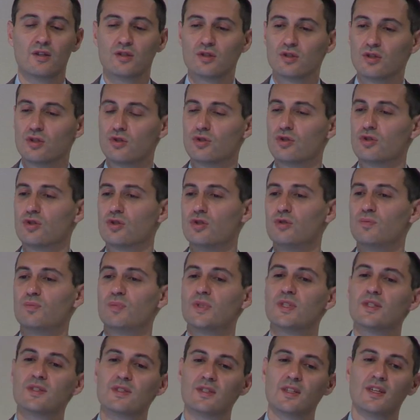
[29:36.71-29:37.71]
to
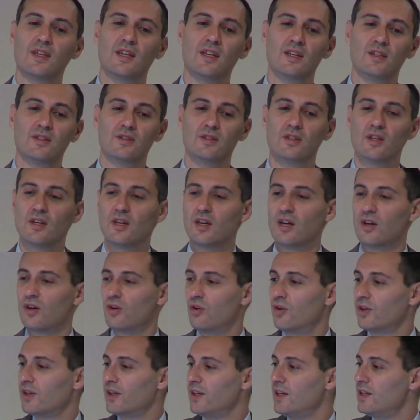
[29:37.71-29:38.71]
supersede
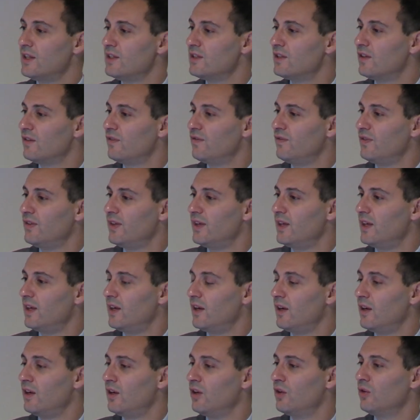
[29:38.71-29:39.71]
or
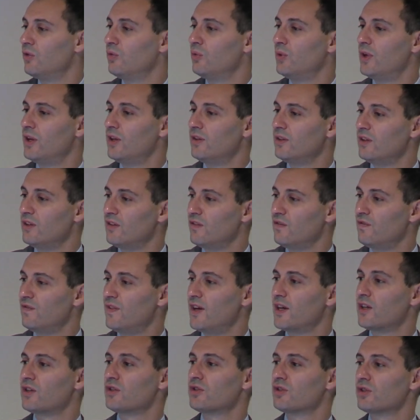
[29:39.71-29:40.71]
interfere with
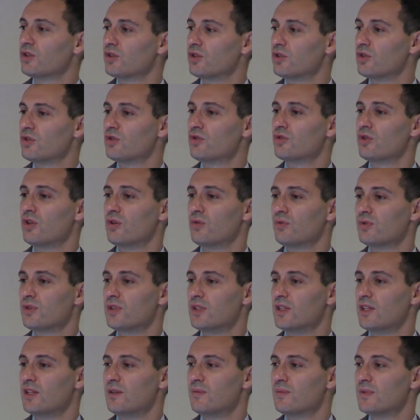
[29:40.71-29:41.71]
infection control
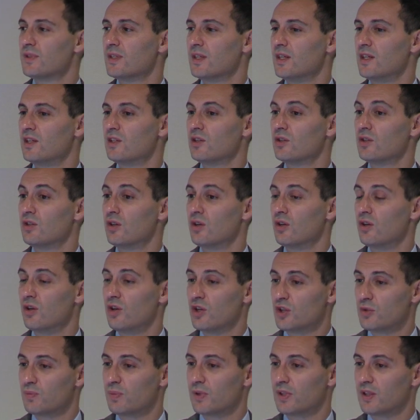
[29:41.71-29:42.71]
teams in
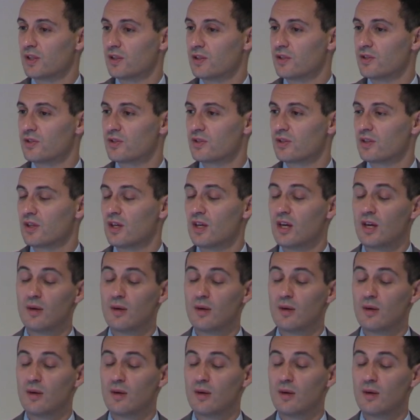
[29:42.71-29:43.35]
hospitals.